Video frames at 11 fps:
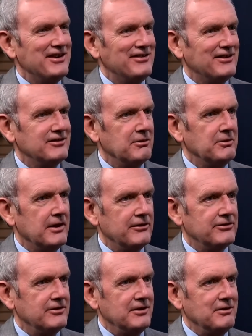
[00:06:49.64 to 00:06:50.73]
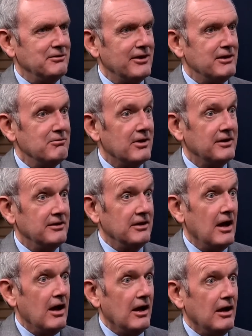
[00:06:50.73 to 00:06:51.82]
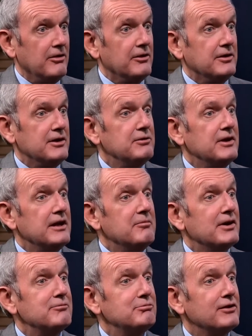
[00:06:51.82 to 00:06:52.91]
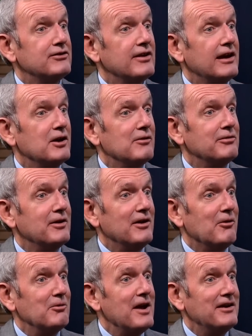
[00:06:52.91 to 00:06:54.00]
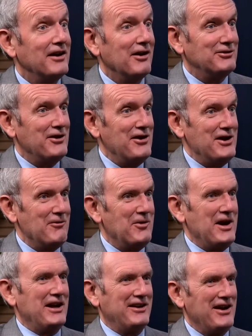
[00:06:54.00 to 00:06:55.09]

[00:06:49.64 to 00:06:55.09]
he said to someone else, you know, he was very worried that he might put Sally off already after only a week.